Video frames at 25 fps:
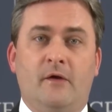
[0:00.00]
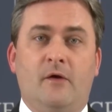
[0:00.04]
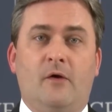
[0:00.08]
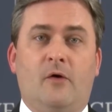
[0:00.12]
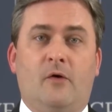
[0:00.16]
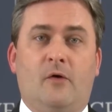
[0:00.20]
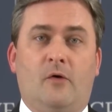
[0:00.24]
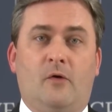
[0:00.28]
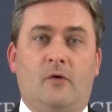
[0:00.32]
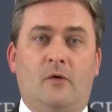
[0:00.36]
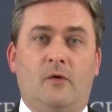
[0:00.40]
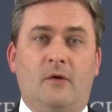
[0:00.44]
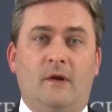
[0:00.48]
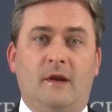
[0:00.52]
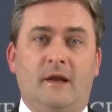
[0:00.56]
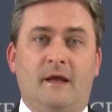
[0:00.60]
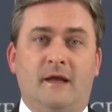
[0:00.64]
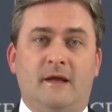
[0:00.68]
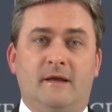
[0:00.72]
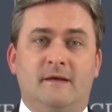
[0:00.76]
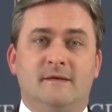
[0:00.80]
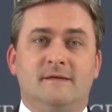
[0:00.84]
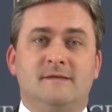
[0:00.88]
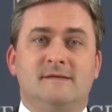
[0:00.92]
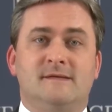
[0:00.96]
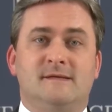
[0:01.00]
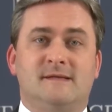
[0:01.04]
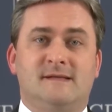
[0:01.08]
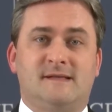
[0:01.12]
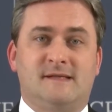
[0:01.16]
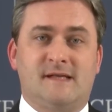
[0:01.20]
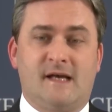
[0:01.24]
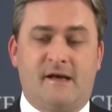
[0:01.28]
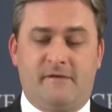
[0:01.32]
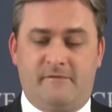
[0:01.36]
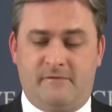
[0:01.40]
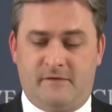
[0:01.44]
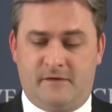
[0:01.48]
only
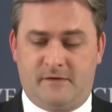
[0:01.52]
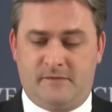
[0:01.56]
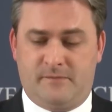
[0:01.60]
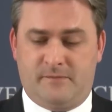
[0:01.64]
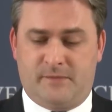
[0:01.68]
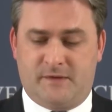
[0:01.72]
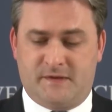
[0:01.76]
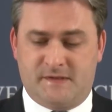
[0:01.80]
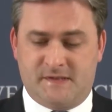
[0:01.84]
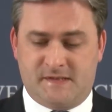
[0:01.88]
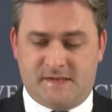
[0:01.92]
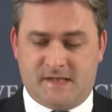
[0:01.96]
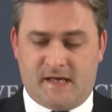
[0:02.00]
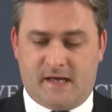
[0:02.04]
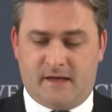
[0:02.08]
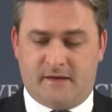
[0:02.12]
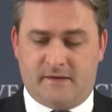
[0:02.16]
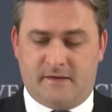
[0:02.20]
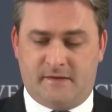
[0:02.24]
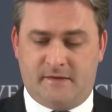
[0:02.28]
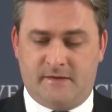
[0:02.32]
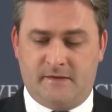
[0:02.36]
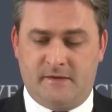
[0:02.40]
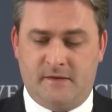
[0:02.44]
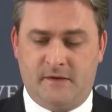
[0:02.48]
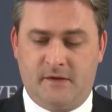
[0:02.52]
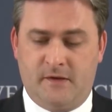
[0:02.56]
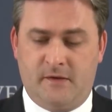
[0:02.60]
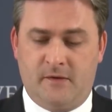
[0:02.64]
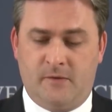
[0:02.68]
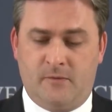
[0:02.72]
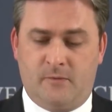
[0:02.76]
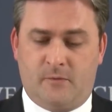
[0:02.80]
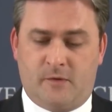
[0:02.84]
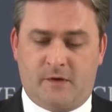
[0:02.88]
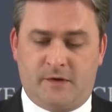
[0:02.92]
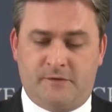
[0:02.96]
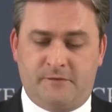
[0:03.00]
7%
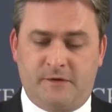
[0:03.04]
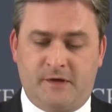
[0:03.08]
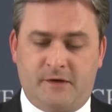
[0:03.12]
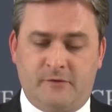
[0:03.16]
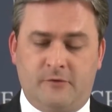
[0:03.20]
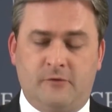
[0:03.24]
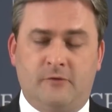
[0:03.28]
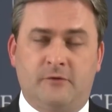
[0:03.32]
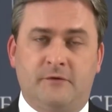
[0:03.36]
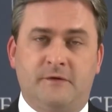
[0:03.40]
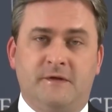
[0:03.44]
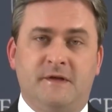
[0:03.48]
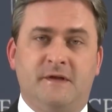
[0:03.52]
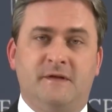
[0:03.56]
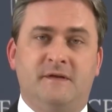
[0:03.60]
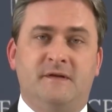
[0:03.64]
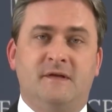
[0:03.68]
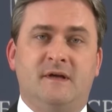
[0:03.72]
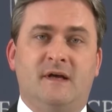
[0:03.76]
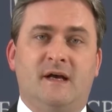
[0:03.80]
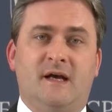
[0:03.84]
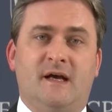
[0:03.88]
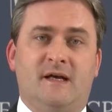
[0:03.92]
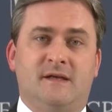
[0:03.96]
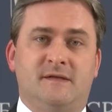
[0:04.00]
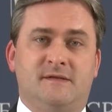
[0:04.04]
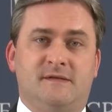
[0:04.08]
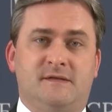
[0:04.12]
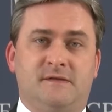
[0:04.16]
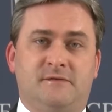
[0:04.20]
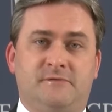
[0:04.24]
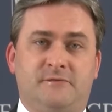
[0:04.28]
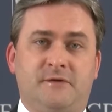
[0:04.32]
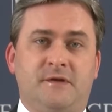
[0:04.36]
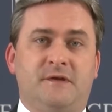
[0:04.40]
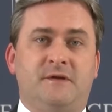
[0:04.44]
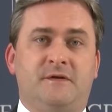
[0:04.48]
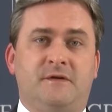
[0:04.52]
were recorded as
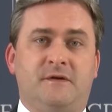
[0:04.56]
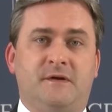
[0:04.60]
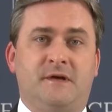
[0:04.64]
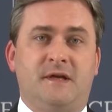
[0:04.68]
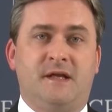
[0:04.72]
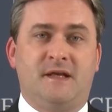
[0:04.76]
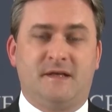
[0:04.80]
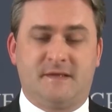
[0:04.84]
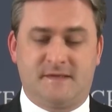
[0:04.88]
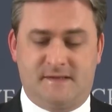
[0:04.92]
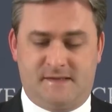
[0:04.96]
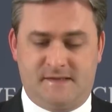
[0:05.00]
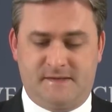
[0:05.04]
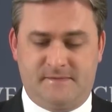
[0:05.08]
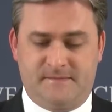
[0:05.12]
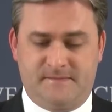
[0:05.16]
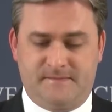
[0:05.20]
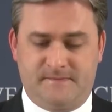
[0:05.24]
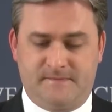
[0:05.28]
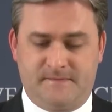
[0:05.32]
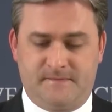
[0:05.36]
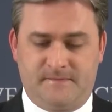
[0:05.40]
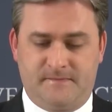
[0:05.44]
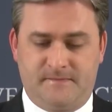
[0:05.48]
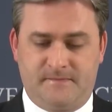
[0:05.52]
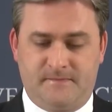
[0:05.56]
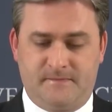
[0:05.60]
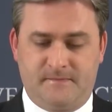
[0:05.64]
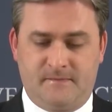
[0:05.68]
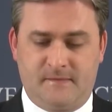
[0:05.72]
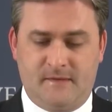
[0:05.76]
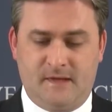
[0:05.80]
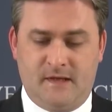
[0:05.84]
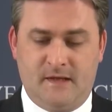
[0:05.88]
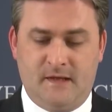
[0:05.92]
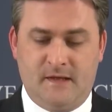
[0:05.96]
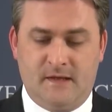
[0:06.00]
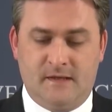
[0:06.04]
returnees.
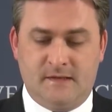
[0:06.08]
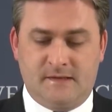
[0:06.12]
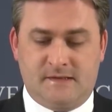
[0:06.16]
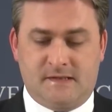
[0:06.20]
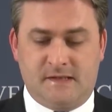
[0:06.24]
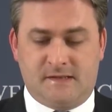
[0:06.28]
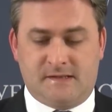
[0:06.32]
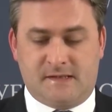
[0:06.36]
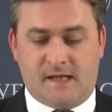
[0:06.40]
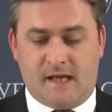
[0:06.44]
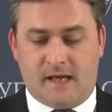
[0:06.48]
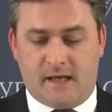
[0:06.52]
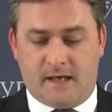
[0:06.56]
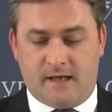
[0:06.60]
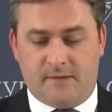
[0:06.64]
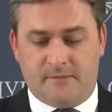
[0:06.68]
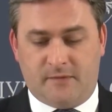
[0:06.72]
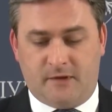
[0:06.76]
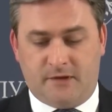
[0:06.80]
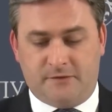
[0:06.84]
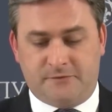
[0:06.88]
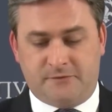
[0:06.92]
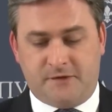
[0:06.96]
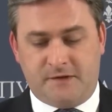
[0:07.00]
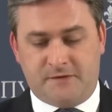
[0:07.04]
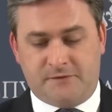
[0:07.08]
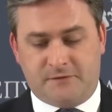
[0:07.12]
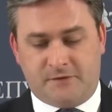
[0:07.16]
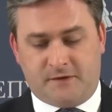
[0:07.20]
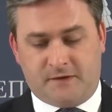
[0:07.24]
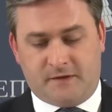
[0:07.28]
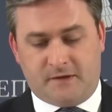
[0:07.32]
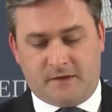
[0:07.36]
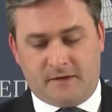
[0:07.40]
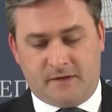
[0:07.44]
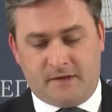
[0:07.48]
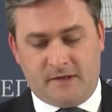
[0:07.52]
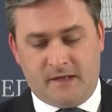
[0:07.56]
Sustainable
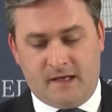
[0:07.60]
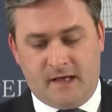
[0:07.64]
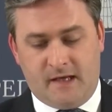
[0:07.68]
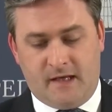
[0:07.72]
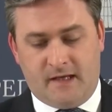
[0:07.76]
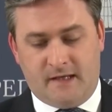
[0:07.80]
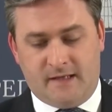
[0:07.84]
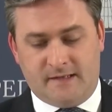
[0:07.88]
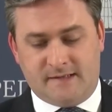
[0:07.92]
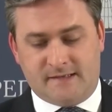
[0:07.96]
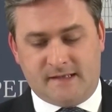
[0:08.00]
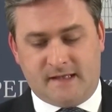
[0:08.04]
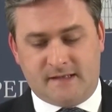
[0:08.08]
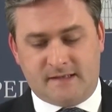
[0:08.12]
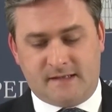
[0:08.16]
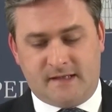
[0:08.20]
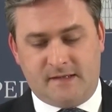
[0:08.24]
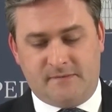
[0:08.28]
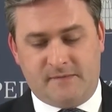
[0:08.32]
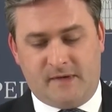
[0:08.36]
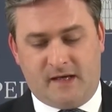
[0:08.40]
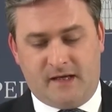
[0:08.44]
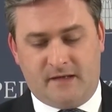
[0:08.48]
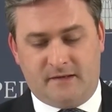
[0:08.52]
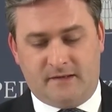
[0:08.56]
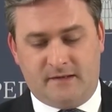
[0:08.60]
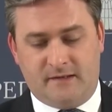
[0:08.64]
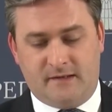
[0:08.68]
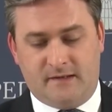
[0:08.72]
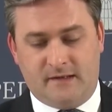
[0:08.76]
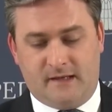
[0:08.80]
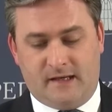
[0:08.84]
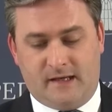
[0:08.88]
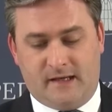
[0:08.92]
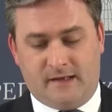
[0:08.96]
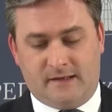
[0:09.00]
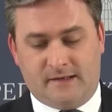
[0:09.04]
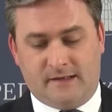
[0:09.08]
return is
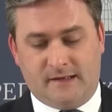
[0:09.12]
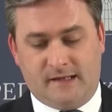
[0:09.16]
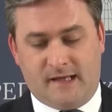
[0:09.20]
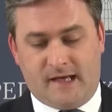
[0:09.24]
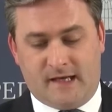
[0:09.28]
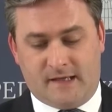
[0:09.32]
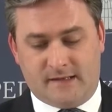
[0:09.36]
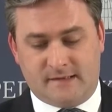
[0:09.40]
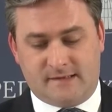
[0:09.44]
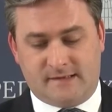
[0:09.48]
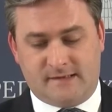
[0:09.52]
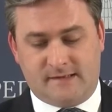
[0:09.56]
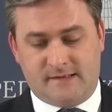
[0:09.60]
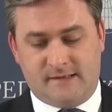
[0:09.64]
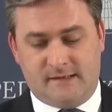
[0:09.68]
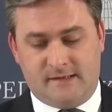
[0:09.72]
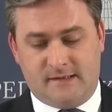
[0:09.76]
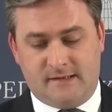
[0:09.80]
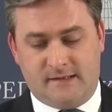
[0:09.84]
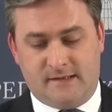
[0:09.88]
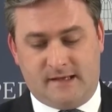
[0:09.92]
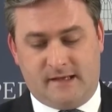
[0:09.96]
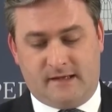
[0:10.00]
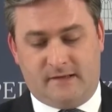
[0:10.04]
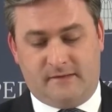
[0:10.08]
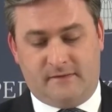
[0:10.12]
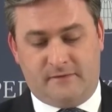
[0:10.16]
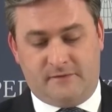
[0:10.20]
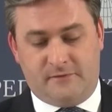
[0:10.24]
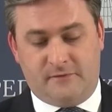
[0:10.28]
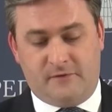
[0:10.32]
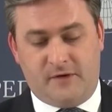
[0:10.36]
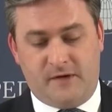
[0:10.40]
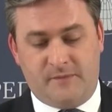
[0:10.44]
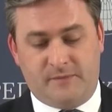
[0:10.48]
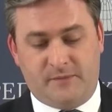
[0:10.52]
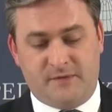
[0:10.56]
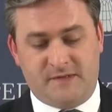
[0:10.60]
estimated at less than
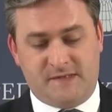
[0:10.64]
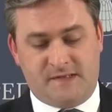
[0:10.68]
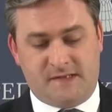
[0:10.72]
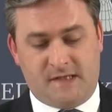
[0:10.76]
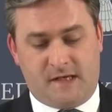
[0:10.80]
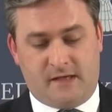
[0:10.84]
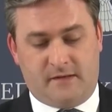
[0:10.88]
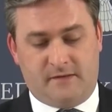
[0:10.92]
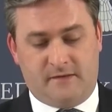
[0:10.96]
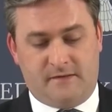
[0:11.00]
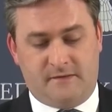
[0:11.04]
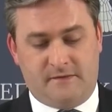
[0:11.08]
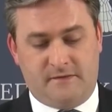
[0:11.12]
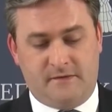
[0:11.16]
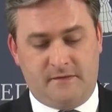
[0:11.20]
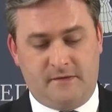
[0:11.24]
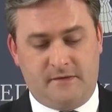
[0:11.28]
3%,